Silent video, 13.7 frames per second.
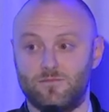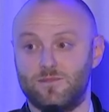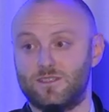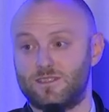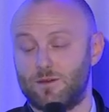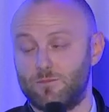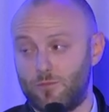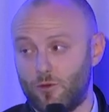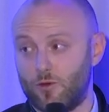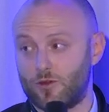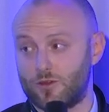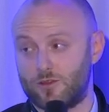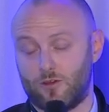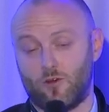
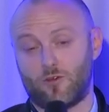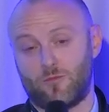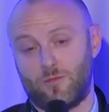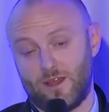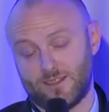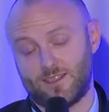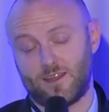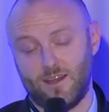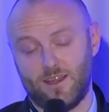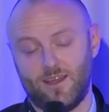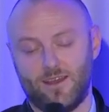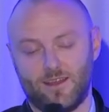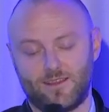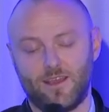support, or
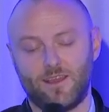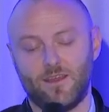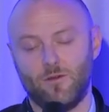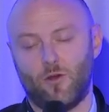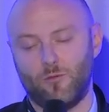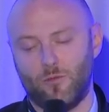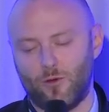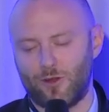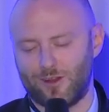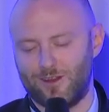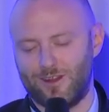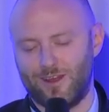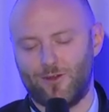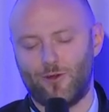basically taking on
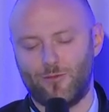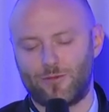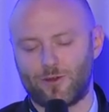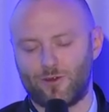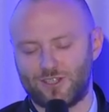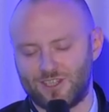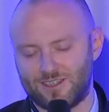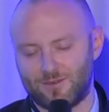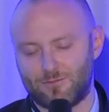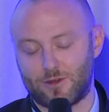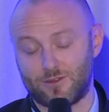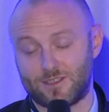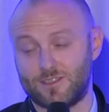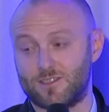board the whole
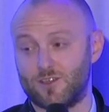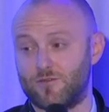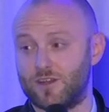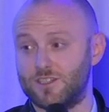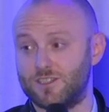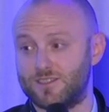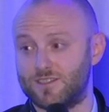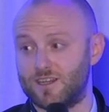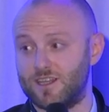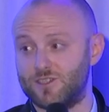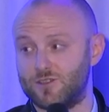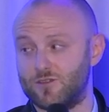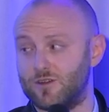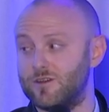process of
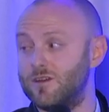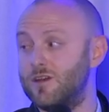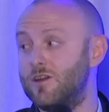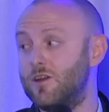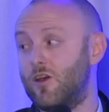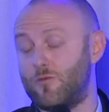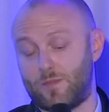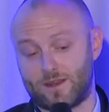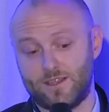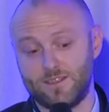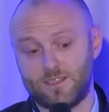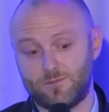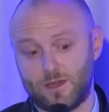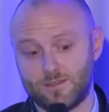registration of
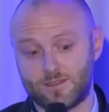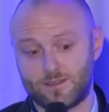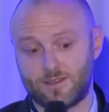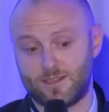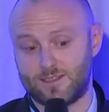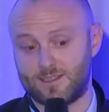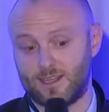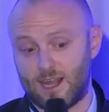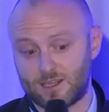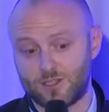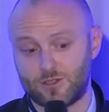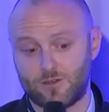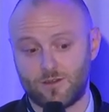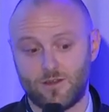participants and the
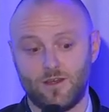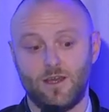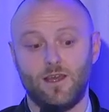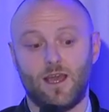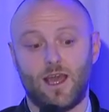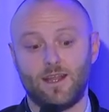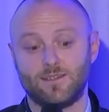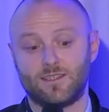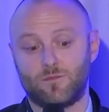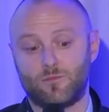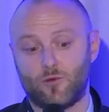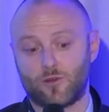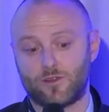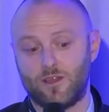selection, and
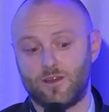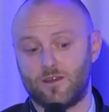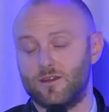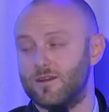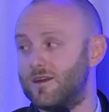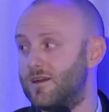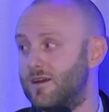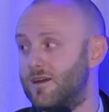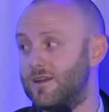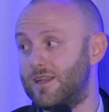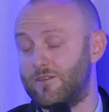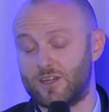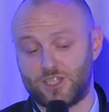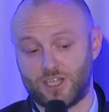supporting
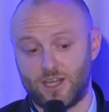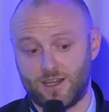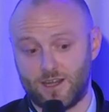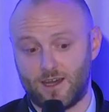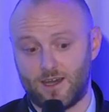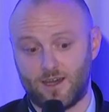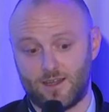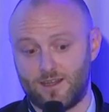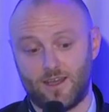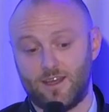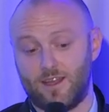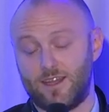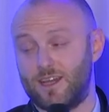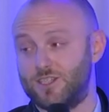their agenda,
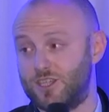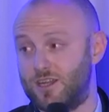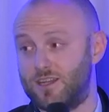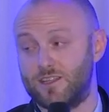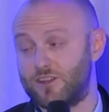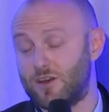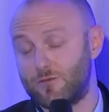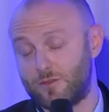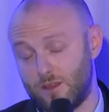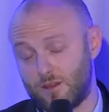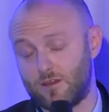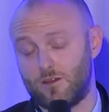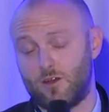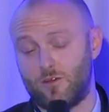the
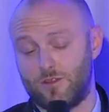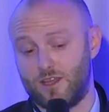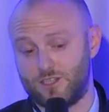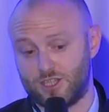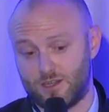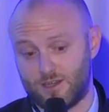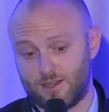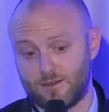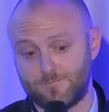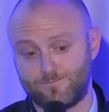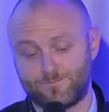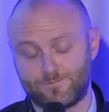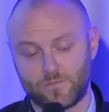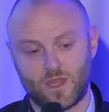drafting of the agenda.
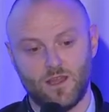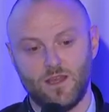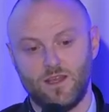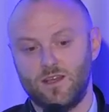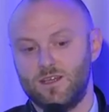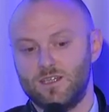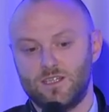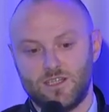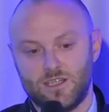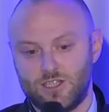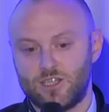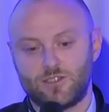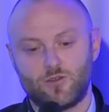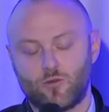
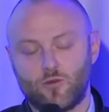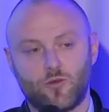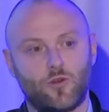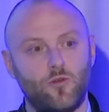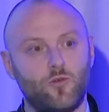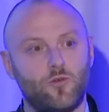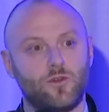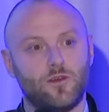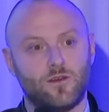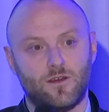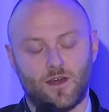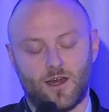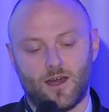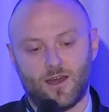Just to conclude
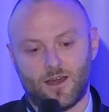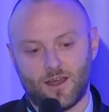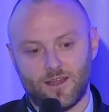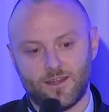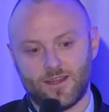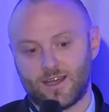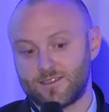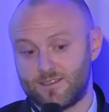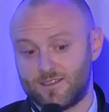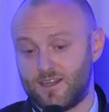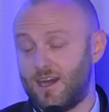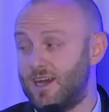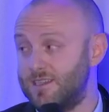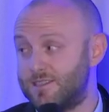in the next
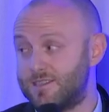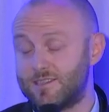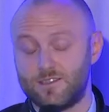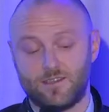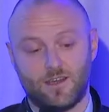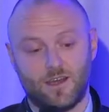slides,